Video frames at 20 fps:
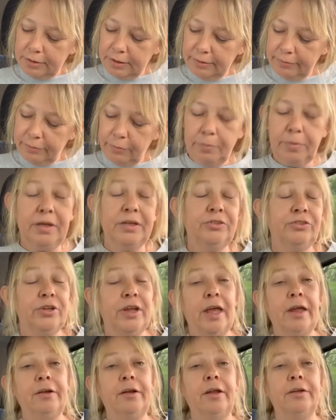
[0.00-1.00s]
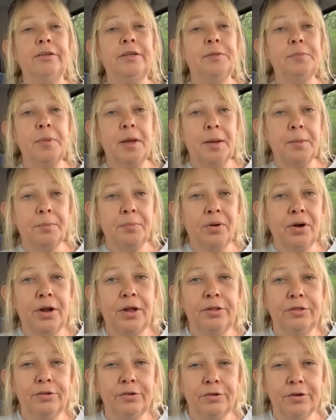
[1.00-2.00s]
give a big shout out to my
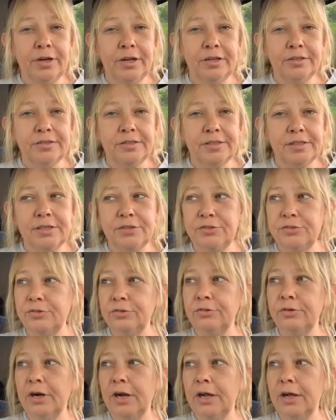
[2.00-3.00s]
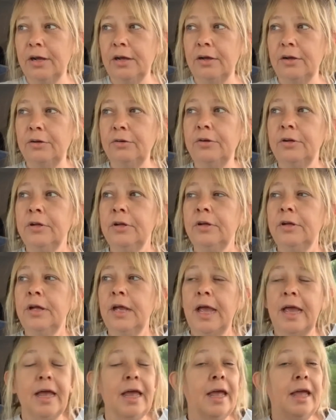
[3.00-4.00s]
brother and sister-in-law.
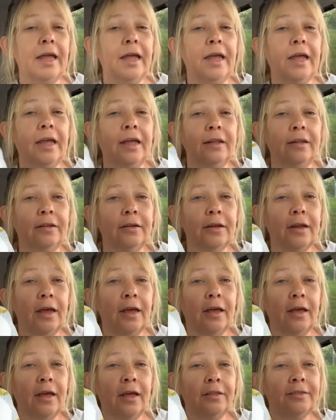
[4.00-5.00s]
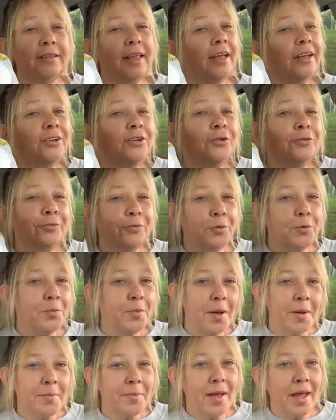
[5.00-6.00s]
And uh, thank you for
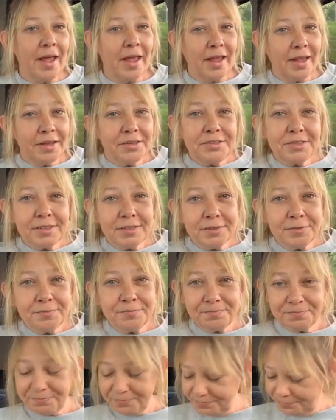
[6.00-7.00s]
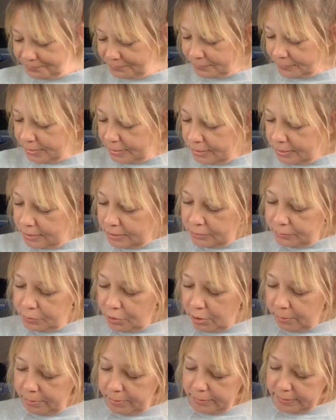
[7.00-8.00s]
my mask.
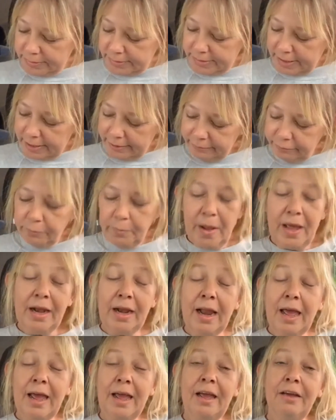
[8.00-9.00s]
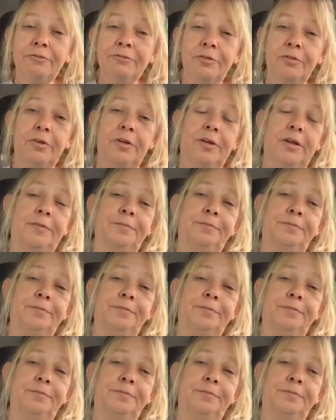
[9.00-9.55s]
Probably saved my life.